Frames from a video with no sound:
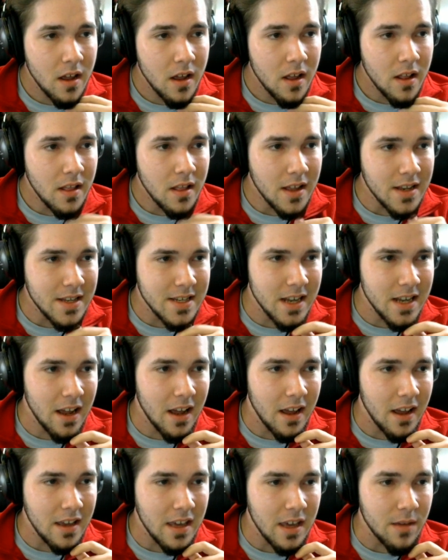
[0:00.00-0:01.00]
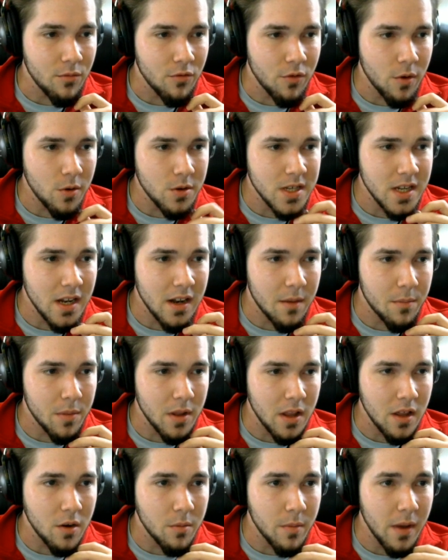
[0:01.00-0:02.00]
Let's keep roosting up a
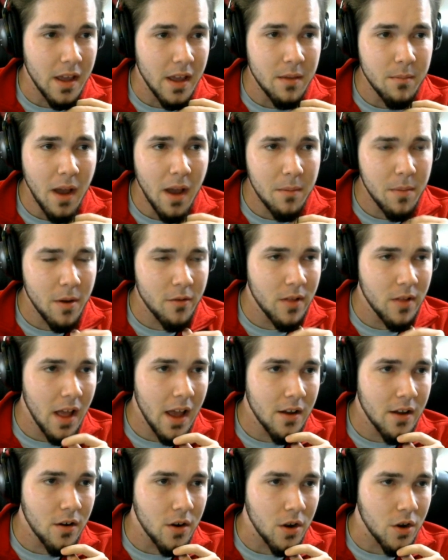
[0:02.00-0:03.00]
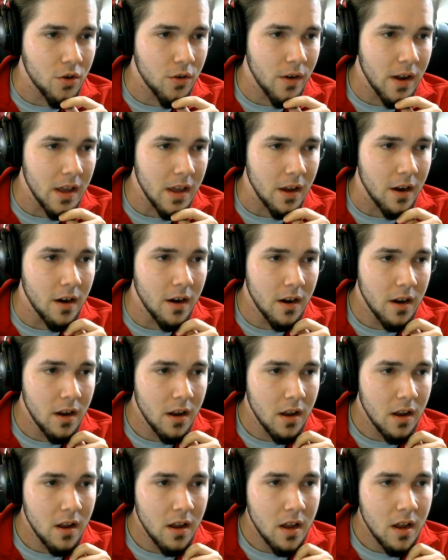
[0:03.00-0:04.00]
little bit. He might be relying on a crit here.
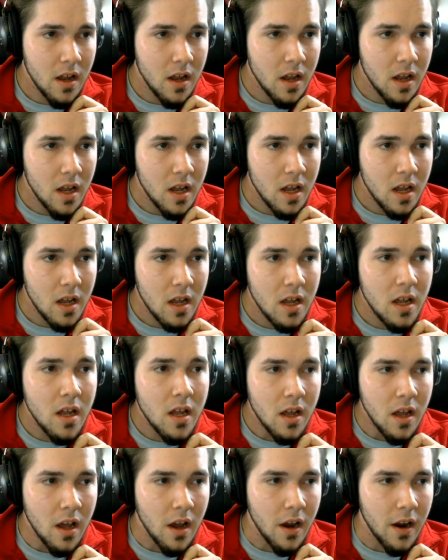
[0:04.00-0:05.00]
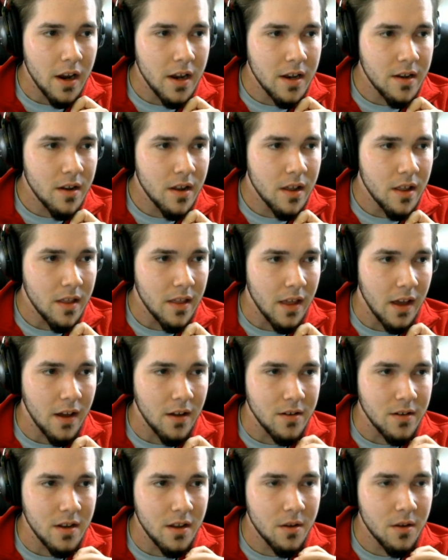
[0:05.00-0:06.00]
Alright,
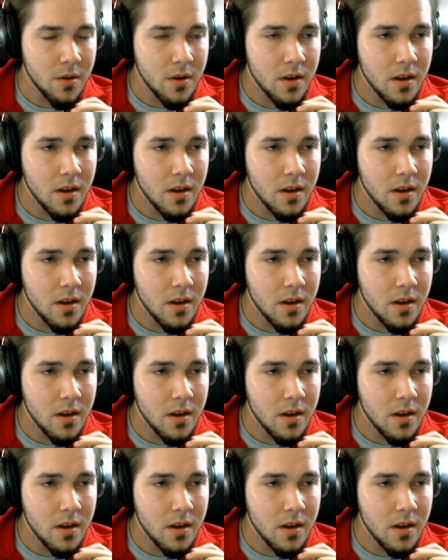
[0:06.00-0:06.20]
that'll do.